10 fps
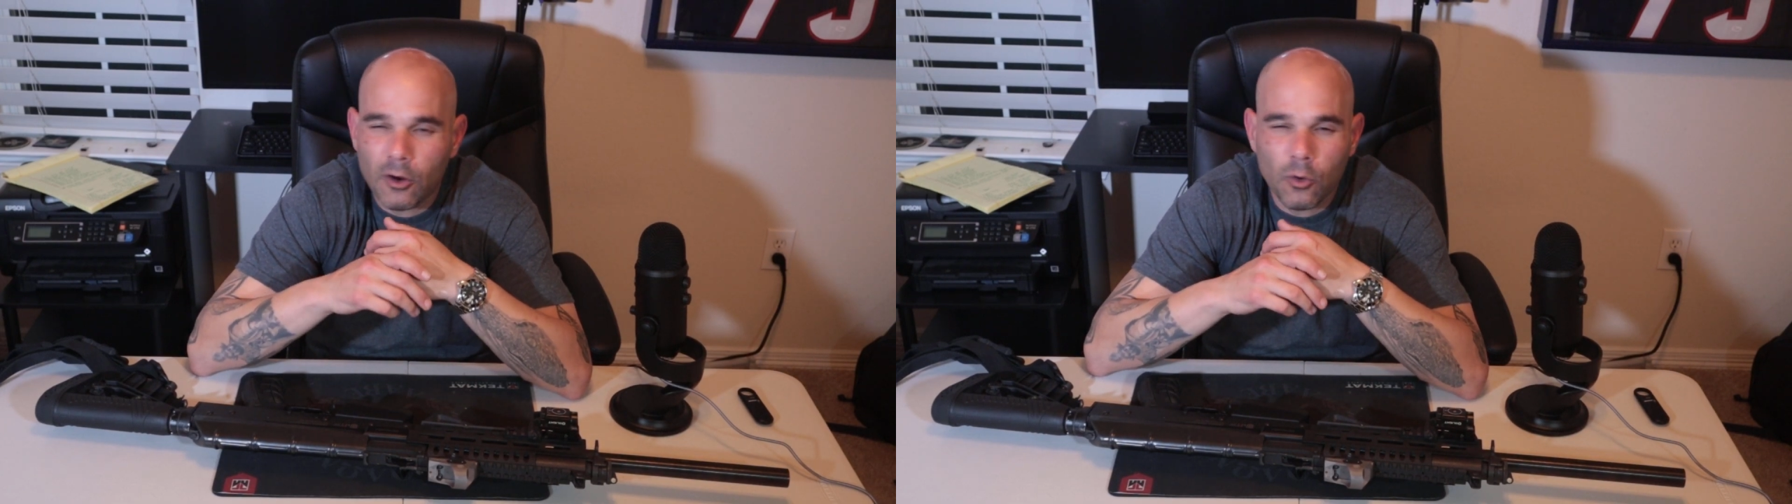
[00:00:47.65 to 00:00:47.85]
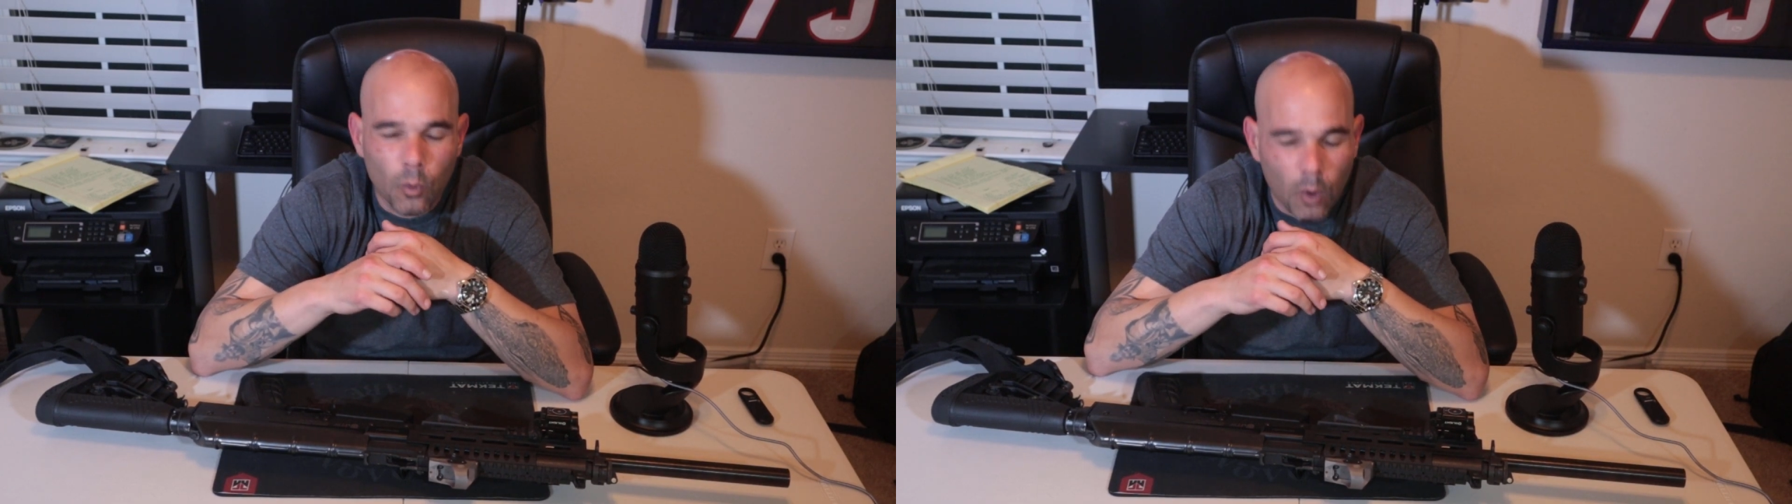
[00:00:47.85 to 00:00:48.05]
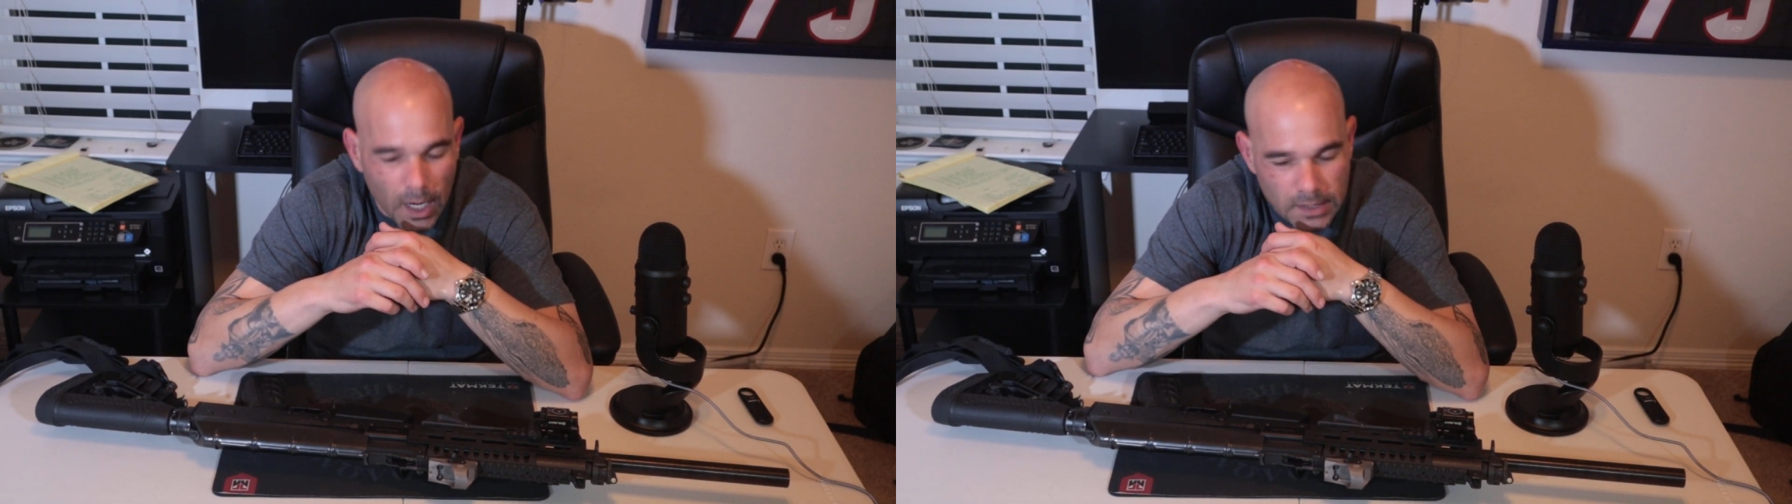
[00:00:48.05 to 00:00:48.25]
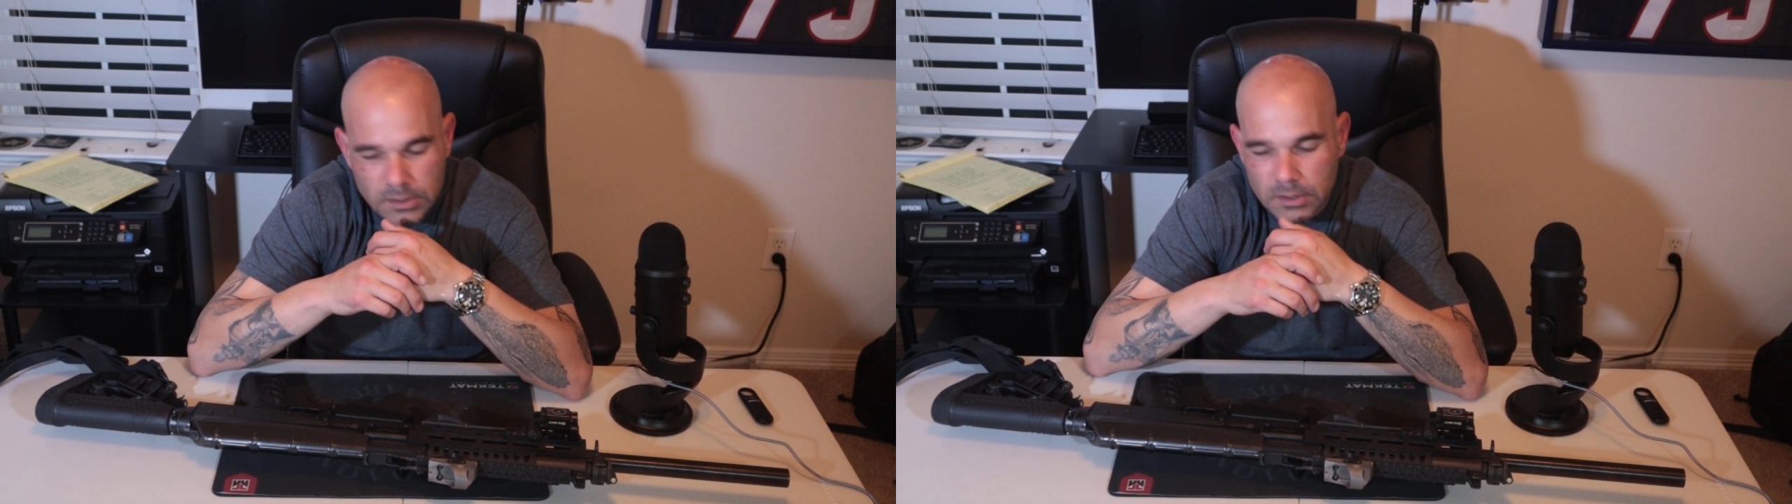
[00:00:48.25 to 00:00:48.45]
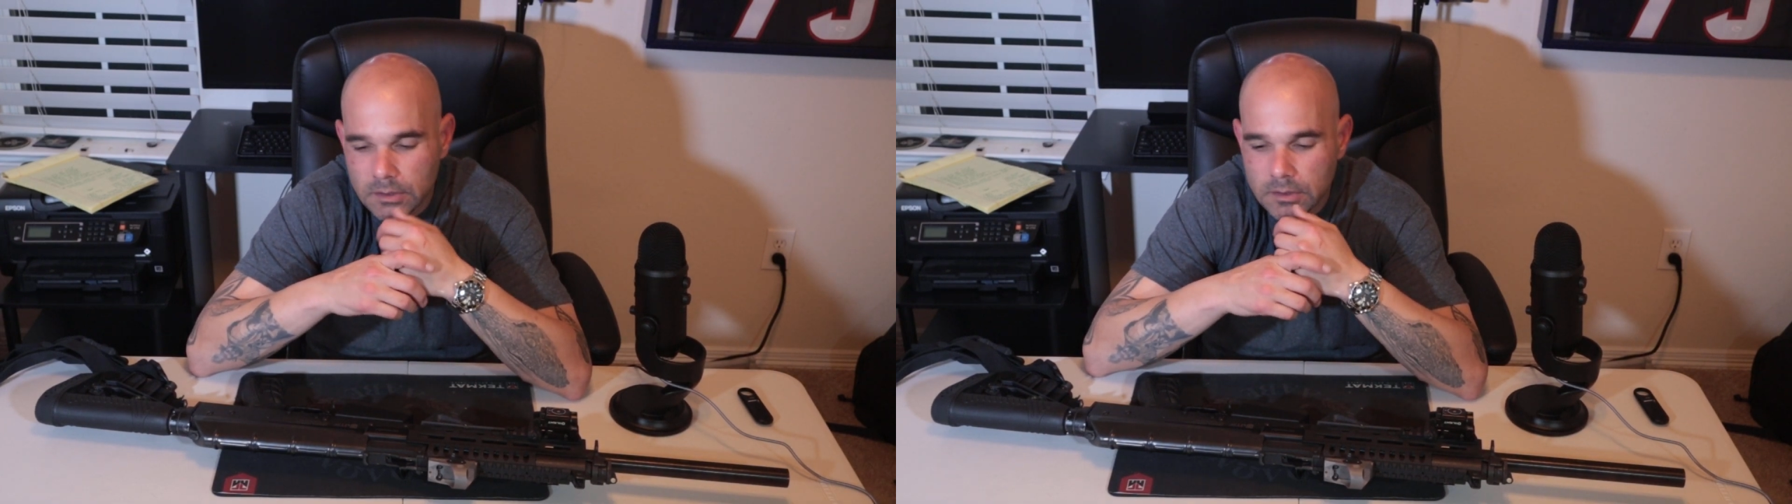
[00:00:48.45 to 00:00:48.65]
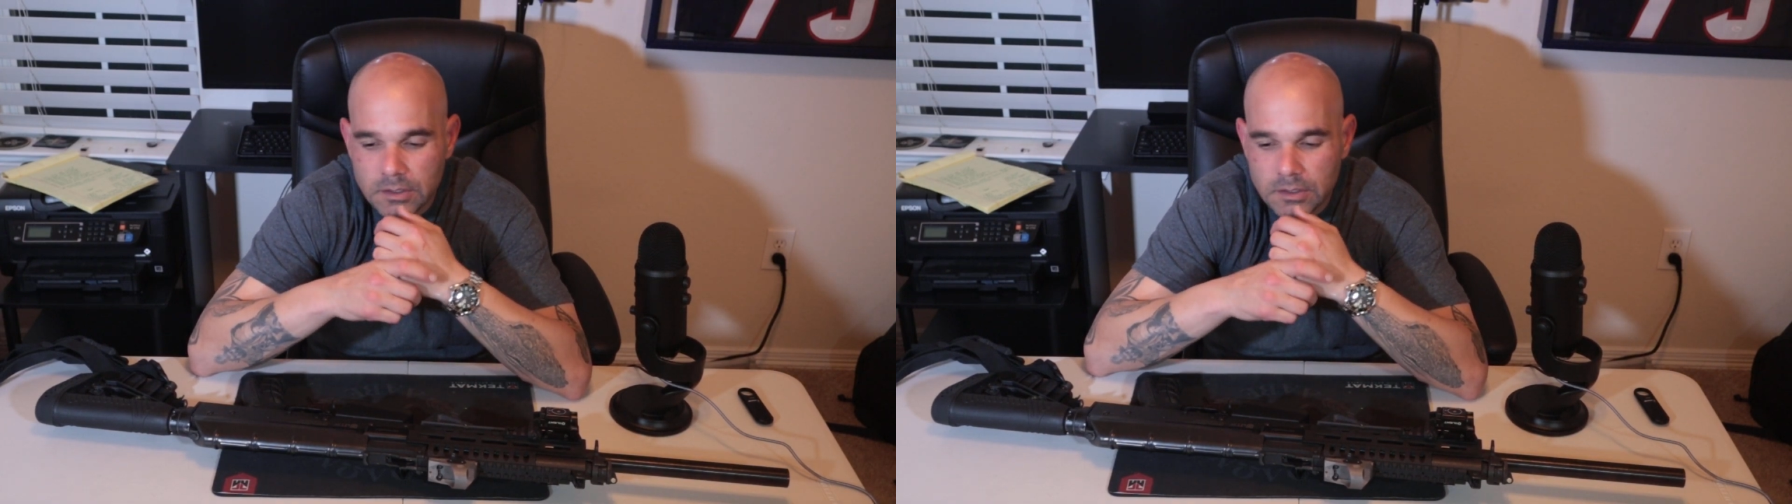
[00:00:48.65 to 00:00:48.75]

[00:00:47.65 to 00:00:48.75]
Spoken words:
go watch it.